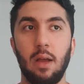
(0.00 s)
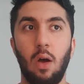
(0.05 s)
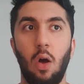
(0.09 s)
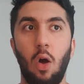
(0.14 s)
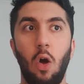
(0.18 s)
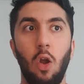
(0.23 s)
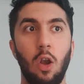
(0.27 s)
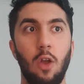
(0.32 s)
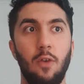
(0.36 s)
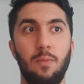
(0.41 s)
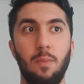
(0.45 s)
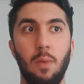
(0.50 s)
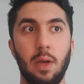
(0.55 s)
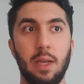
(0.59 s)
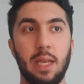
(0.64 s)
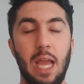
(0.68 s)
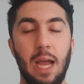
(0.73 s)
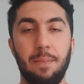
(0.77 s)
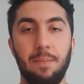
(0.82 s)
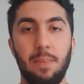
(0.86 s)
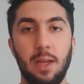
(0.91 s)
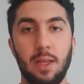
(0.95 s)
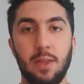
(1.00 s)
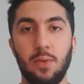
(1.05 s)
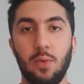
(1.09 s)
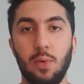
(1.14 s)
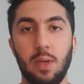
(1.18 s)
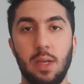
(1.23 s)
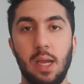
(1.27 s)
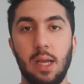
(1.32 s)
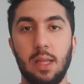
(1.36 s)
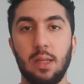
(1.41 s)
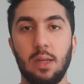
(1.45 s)
all of my campaign
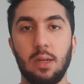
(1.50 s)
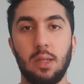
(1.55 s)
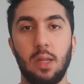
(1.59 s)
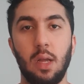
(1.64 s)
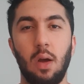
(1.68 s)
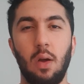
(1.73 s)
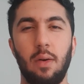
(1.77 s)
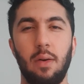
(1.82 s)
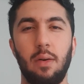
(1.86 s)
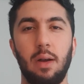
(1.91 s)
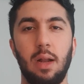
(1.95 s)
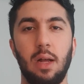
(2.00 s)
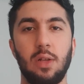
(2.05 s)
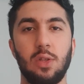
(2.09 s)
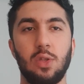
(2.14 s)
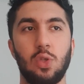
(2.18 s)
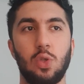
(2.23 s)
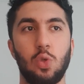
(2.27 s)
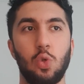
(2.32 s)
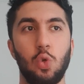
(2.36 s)
together they are around